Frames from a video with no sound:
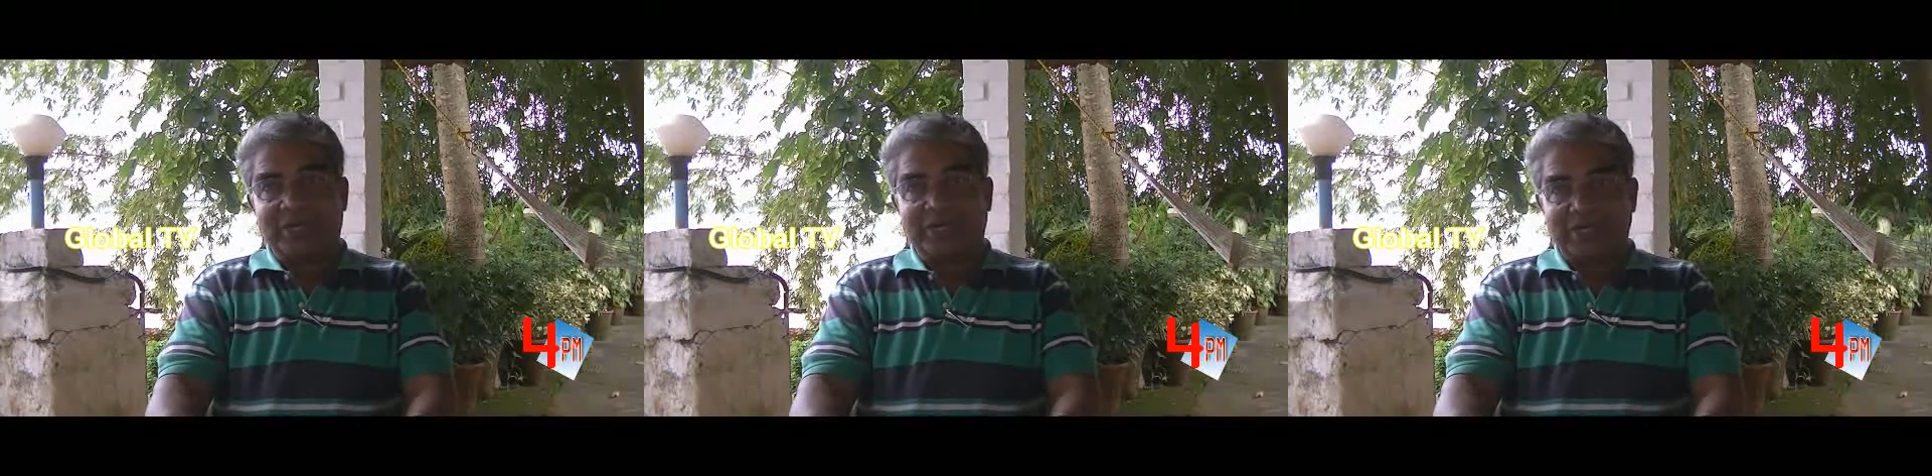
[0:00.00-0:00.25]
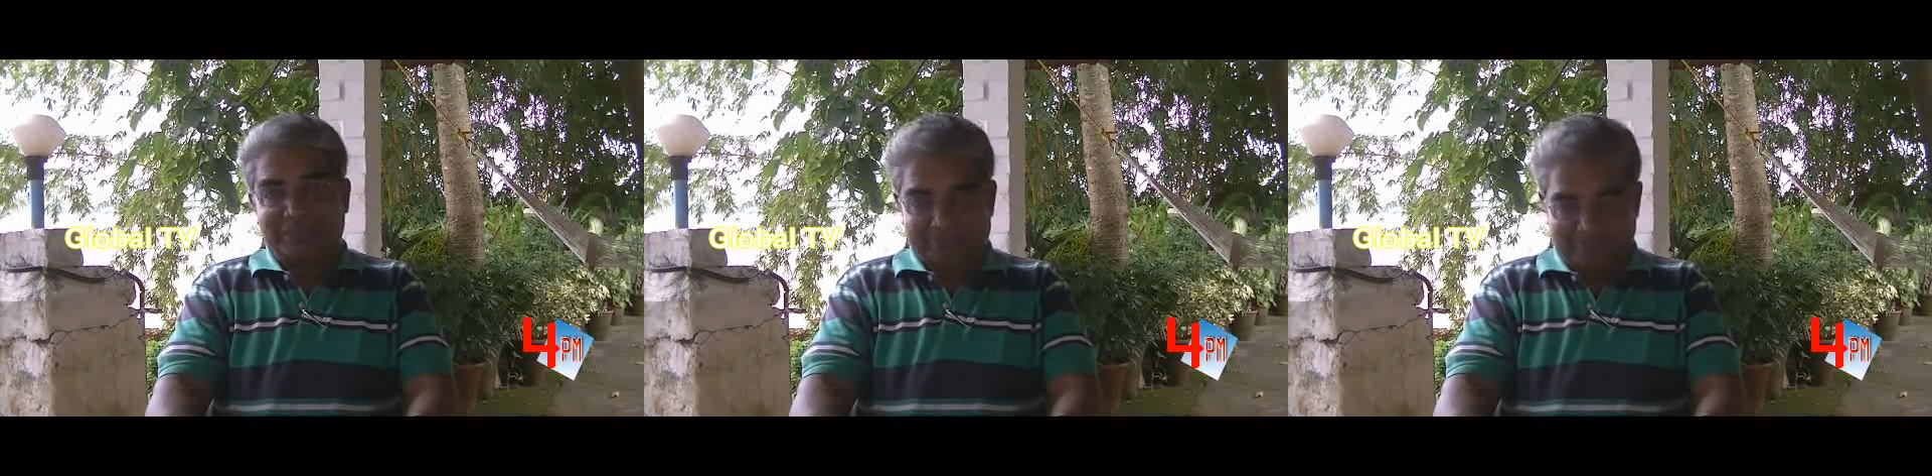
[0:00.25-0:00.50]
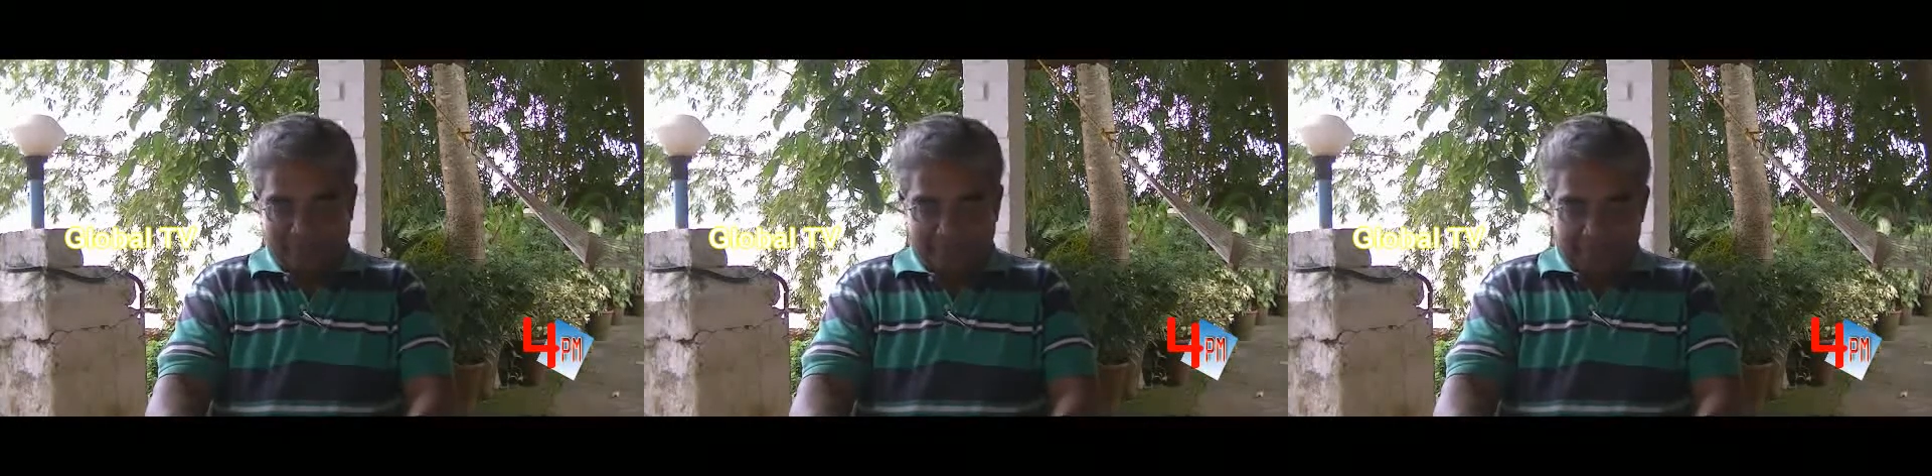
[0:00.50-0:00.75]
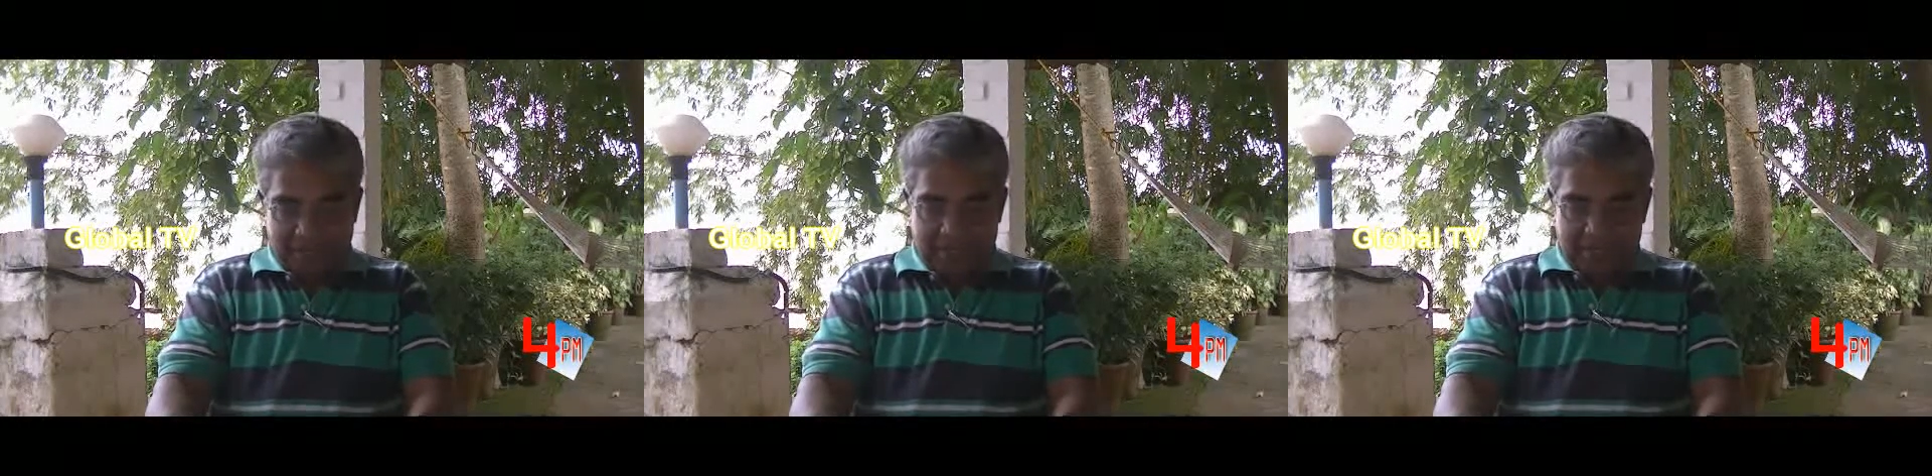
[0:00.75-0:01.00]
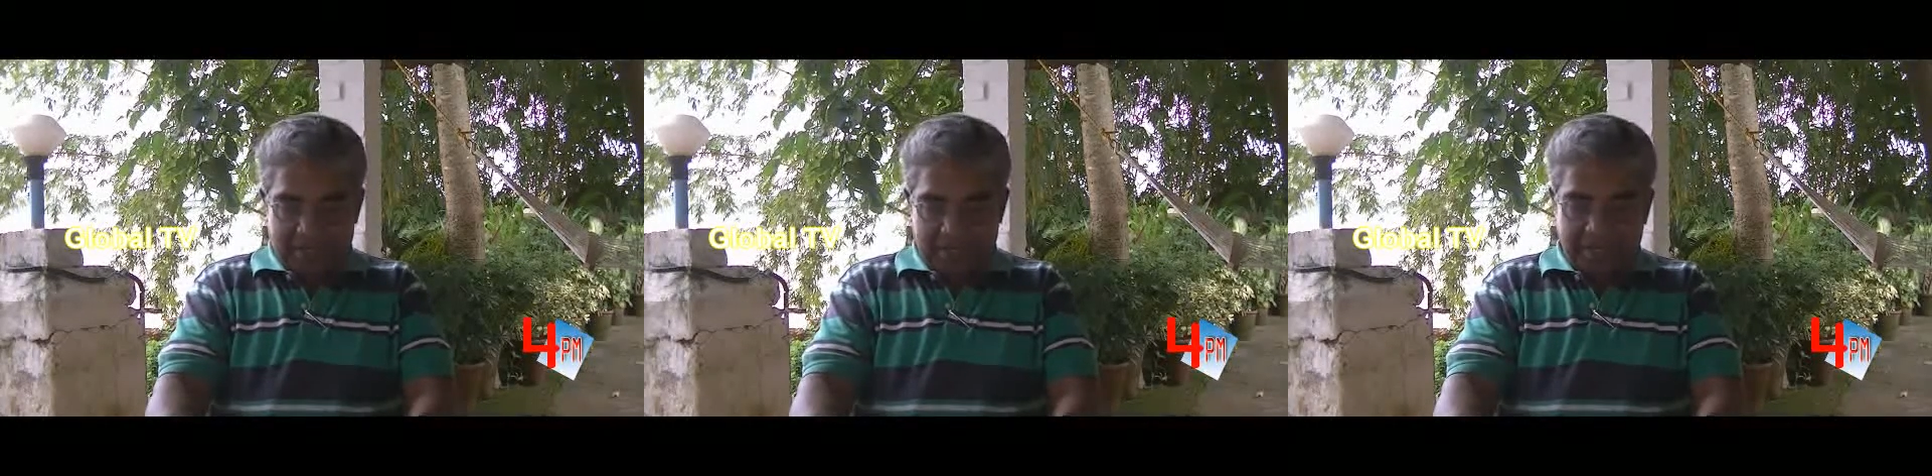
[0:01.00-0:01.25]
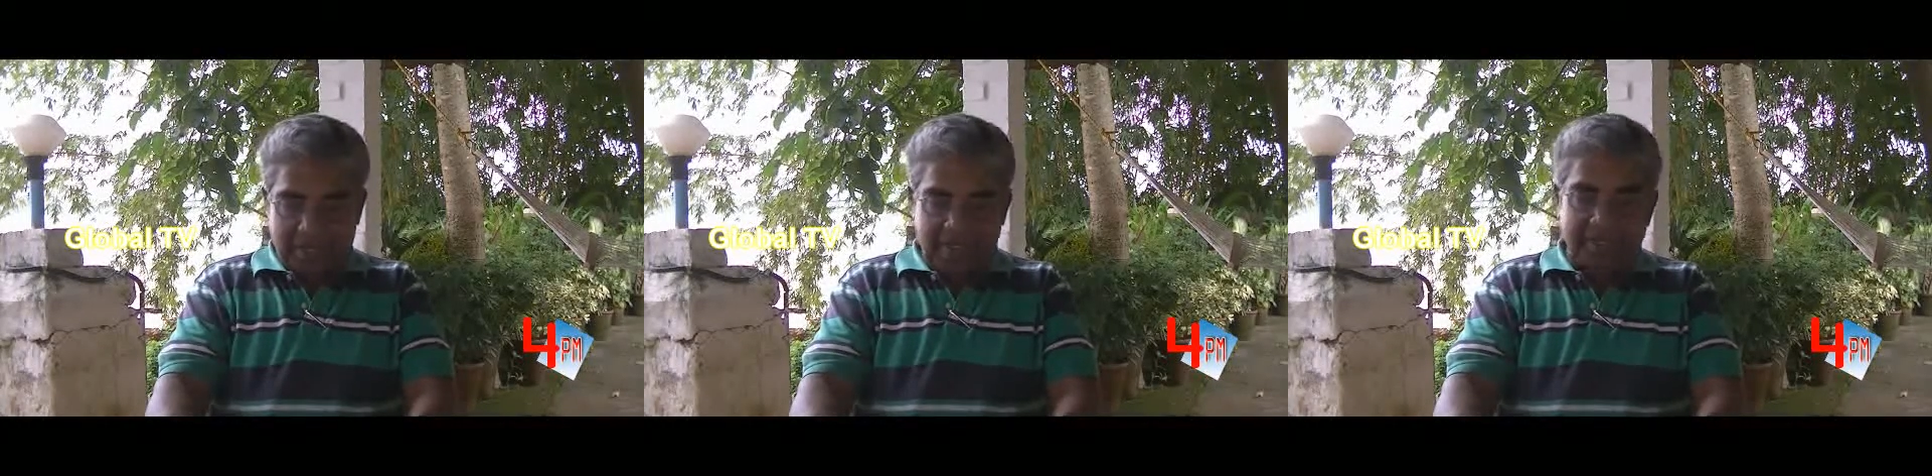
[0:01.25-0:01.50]
teeth,
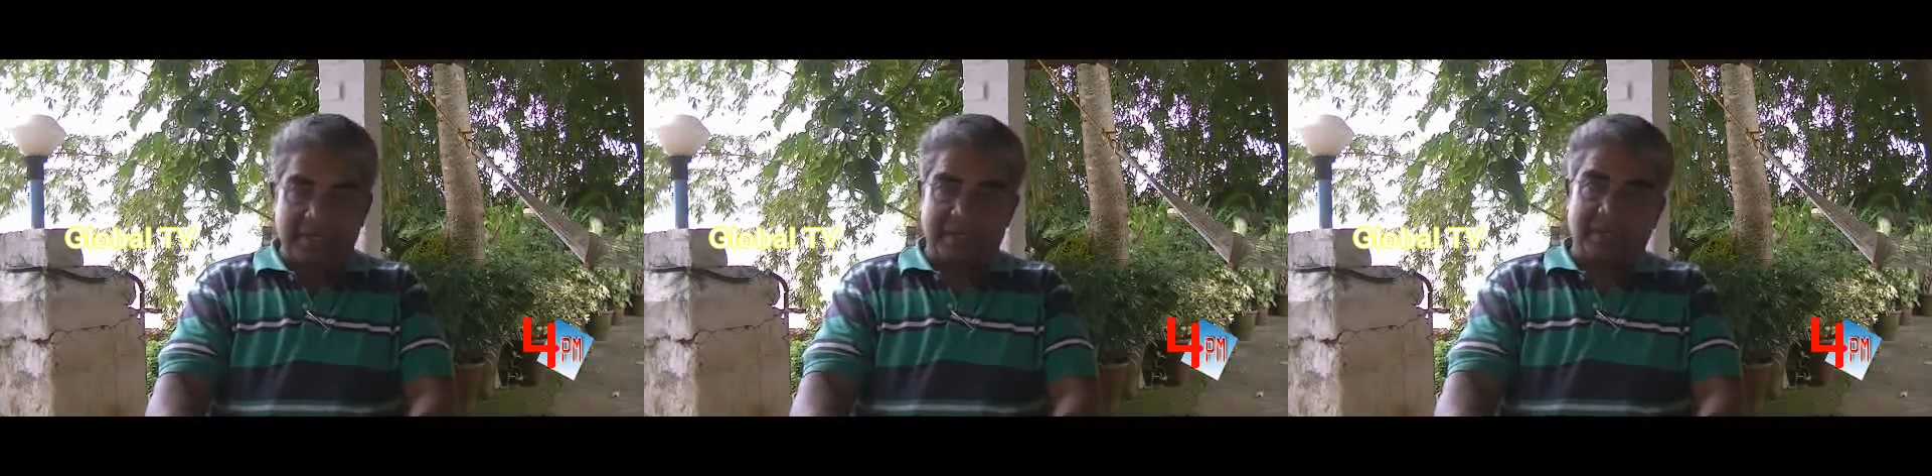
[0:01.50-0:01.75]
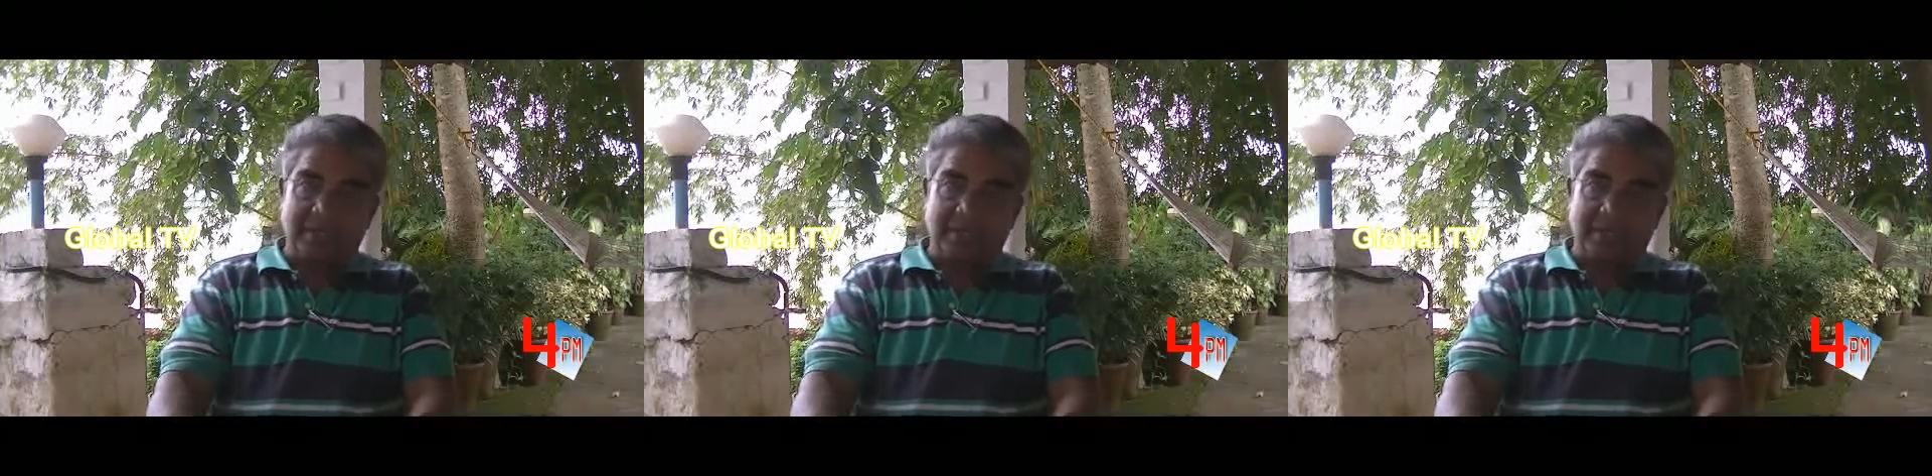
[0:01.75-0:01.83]
the other